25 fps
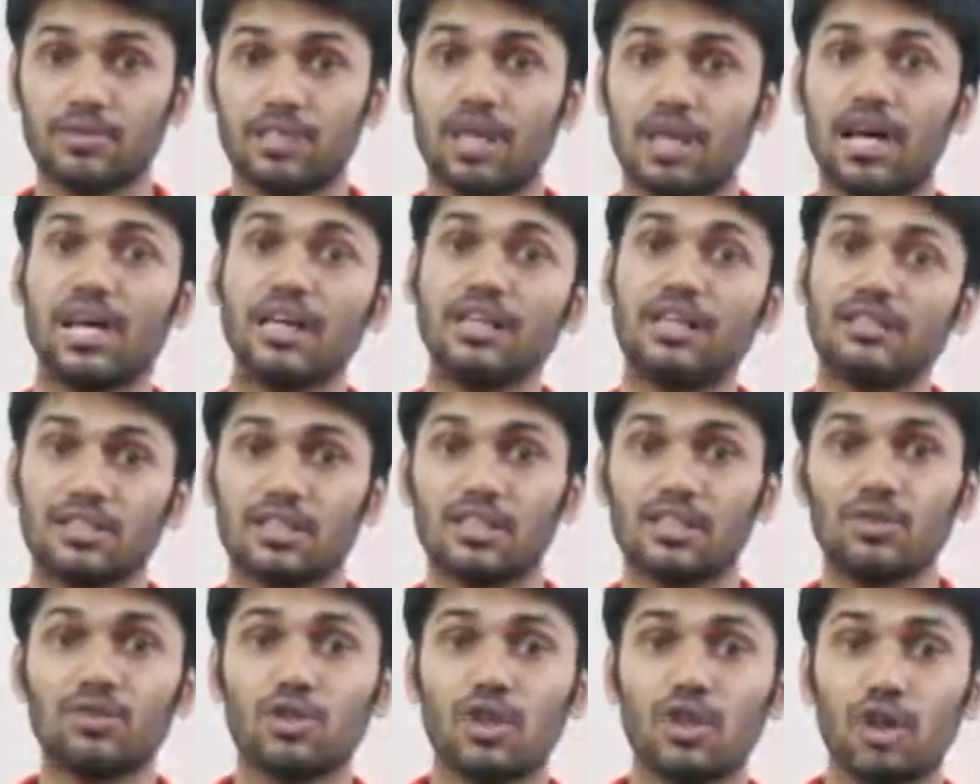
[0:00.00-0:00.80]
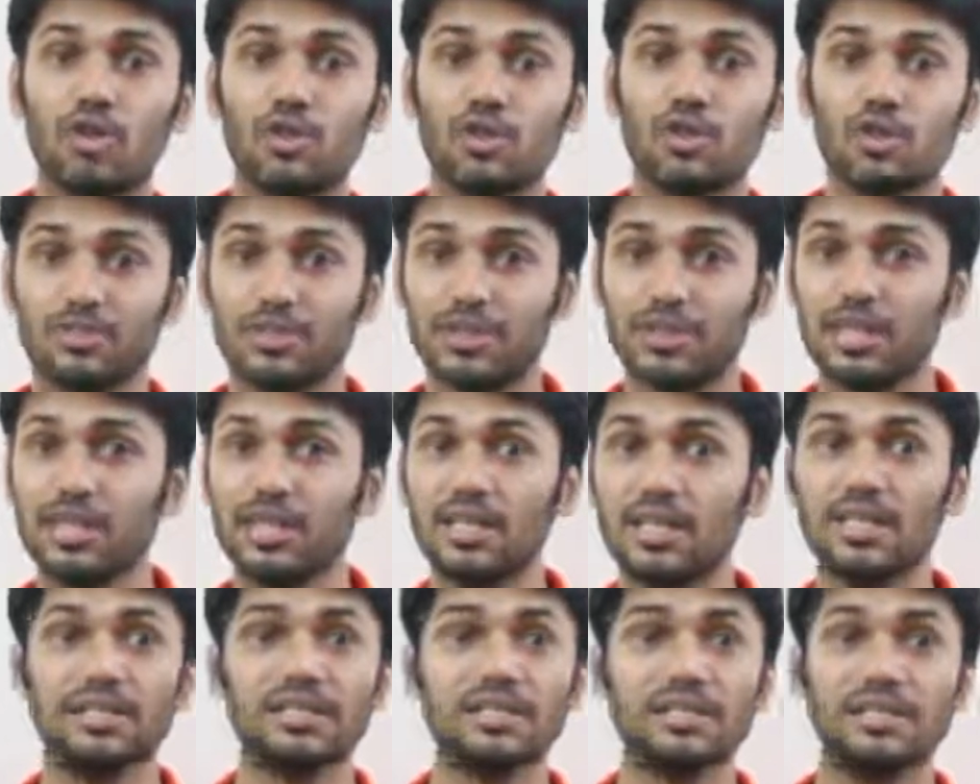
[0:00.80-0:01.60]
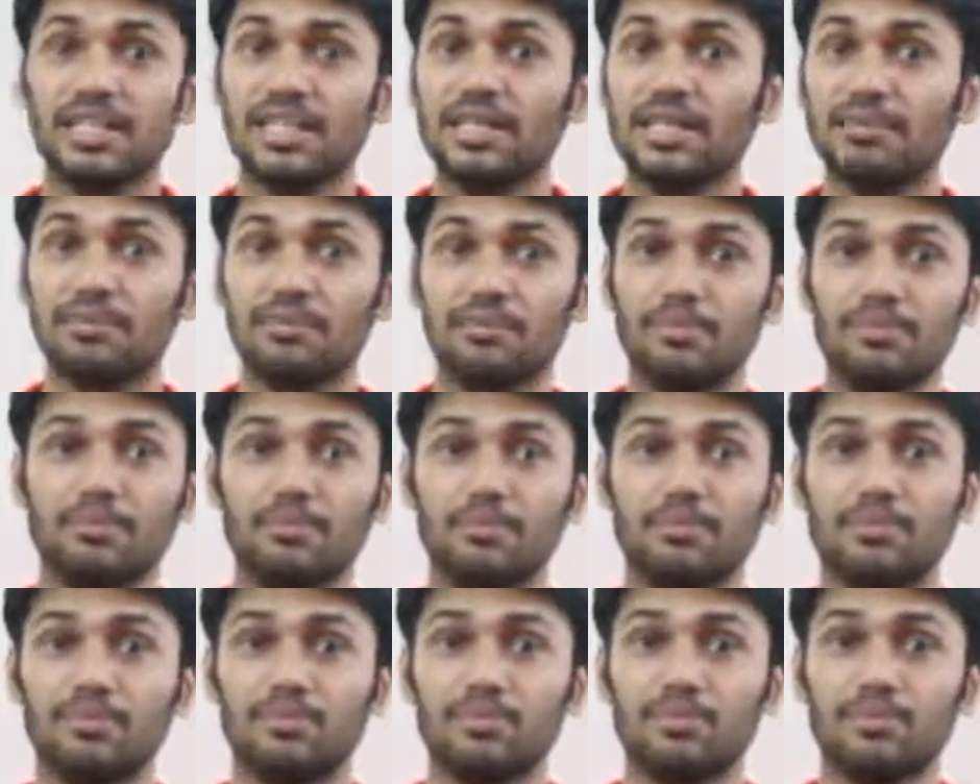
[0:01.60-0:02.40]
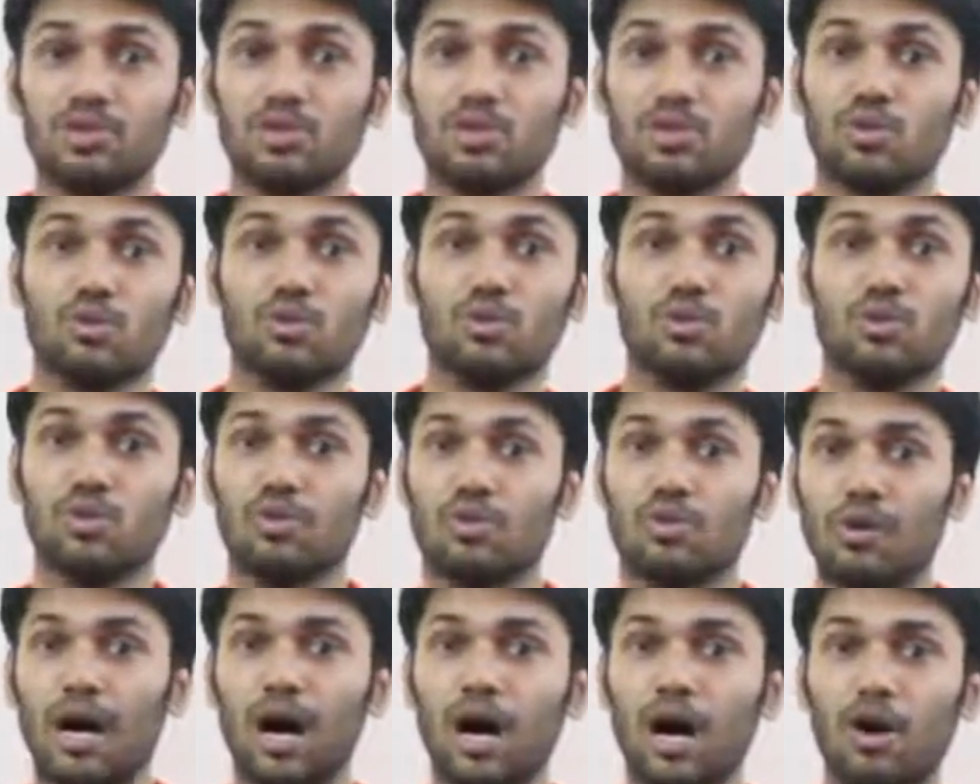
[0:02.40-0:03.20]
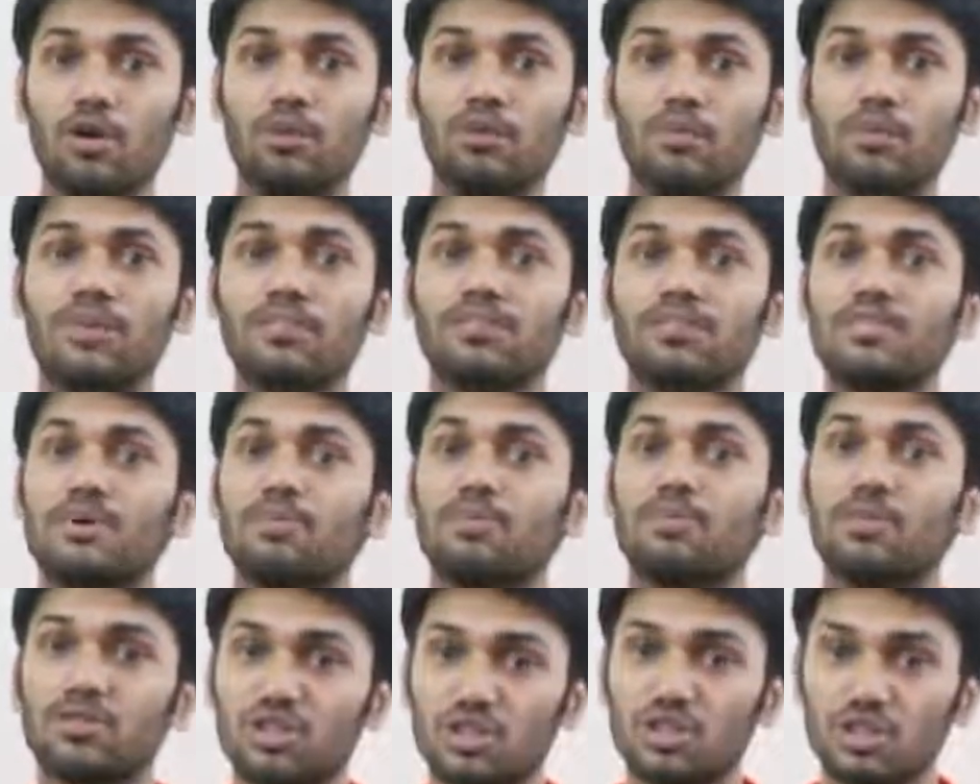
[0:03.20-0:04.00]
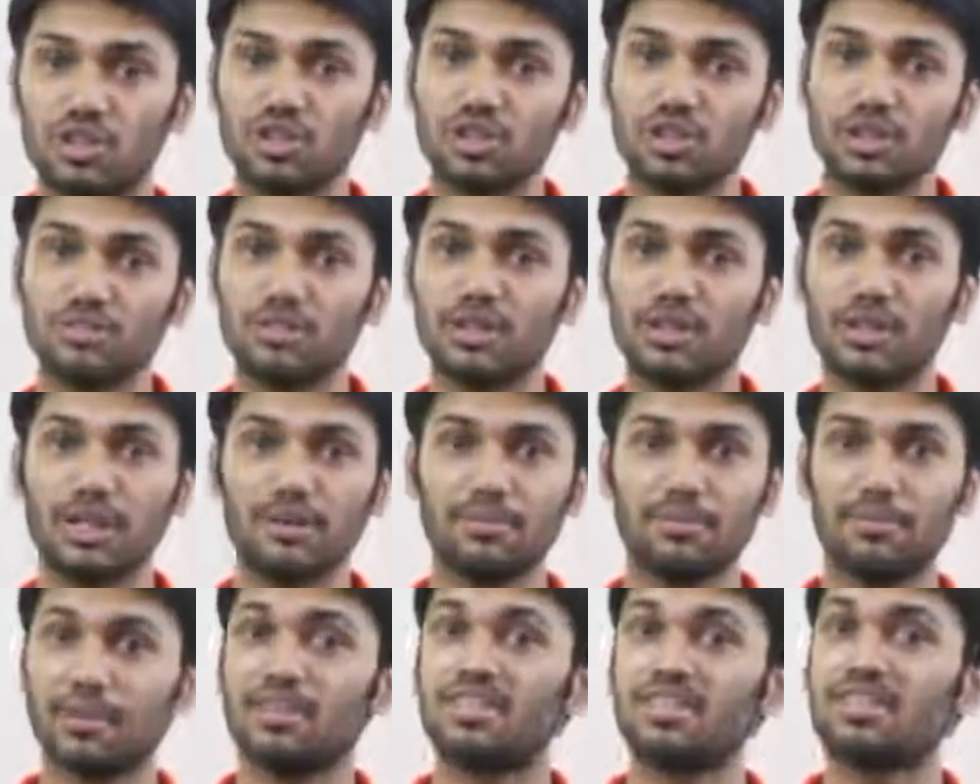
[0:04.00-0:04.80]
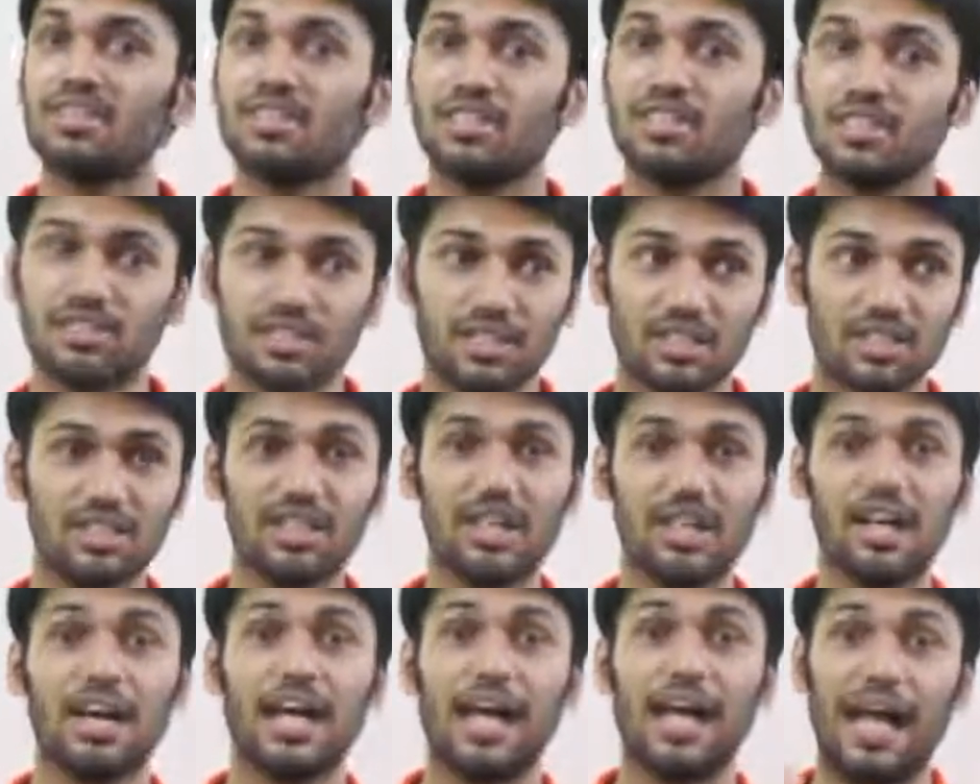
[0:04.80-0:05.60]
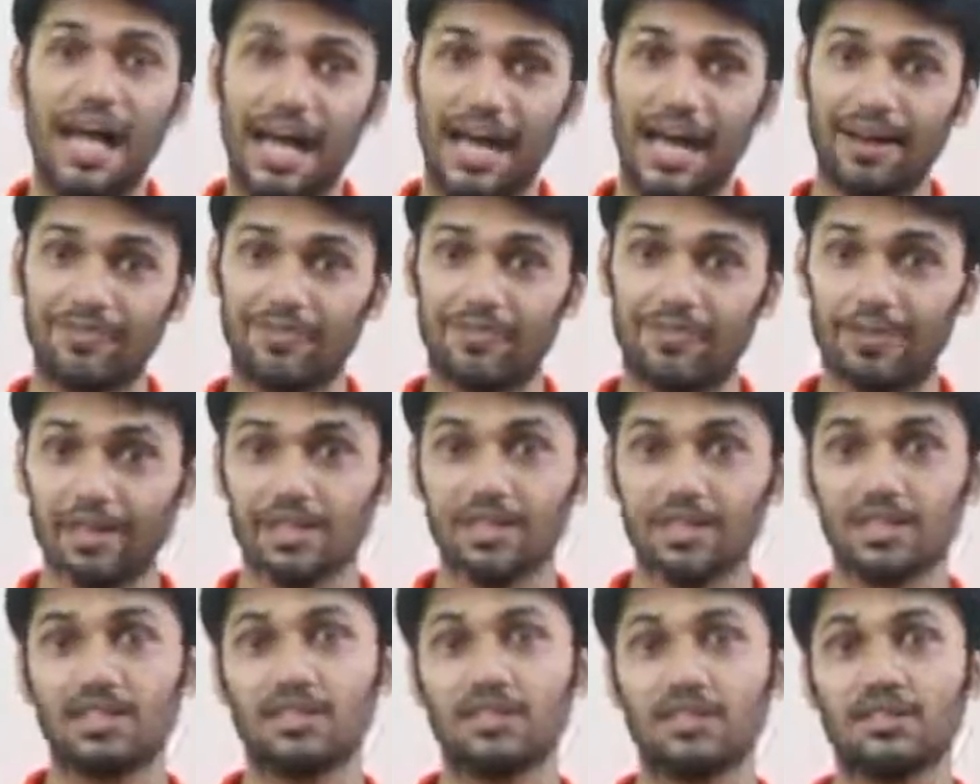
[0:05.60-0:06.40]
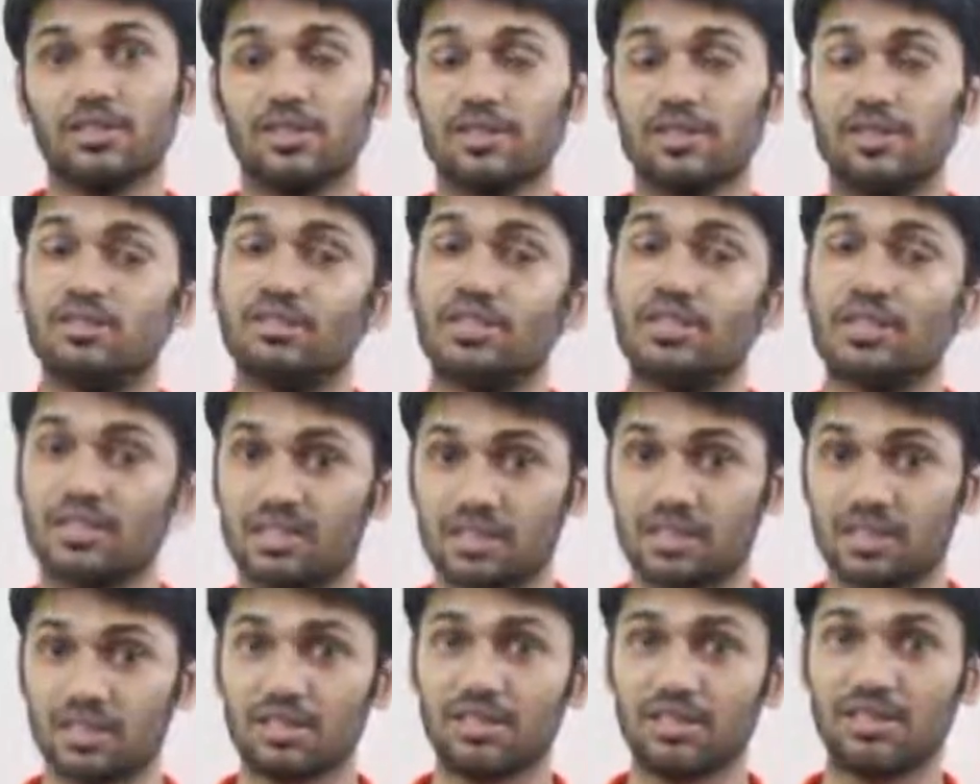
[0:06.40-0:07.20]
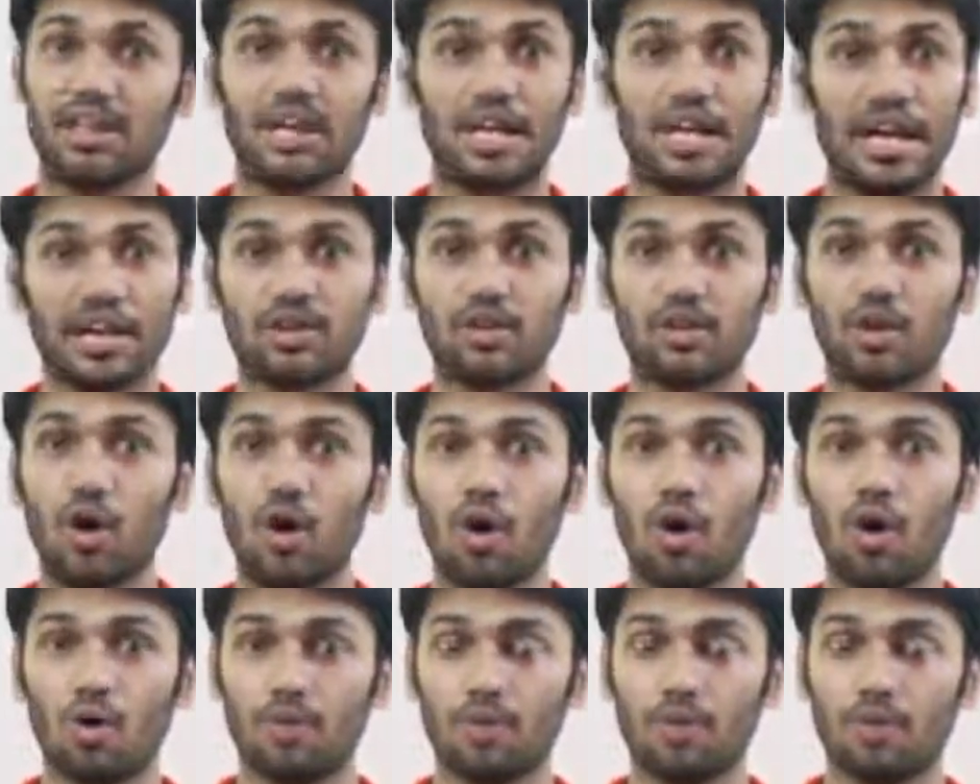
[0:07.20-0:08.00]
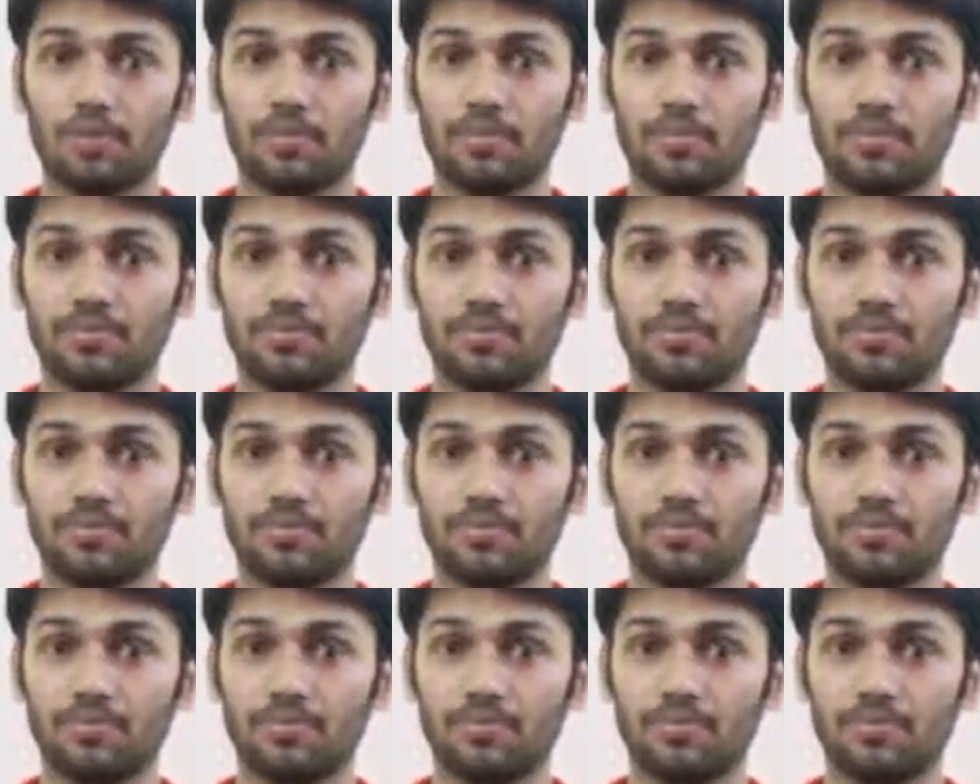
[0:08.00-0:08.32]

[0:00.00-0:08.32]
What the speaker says: The answer would always be the same. So however is the position of the numbers, it doesn't affect the result at all.